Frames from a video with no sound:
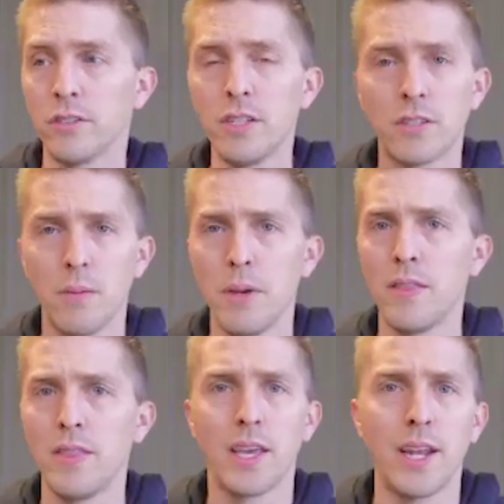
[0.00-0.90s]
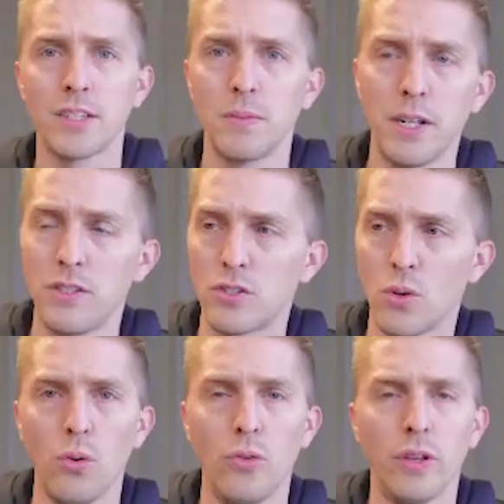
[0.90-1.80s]
leads come in, they get estimated,
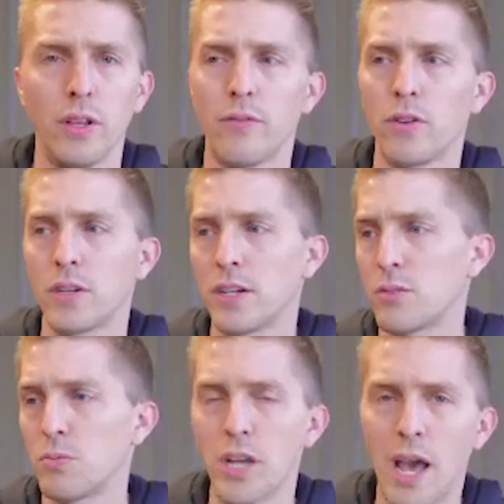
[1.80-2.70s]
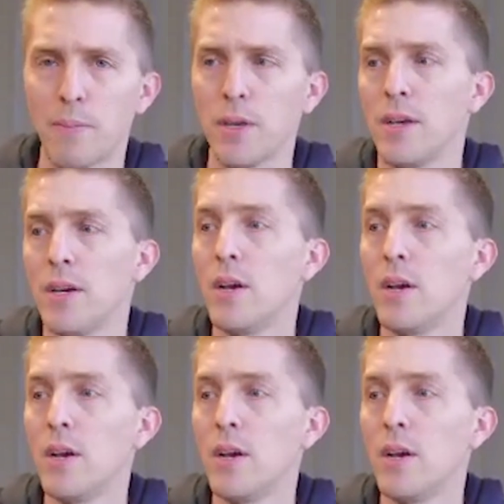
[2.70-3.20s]
sold, delivered, customers happy,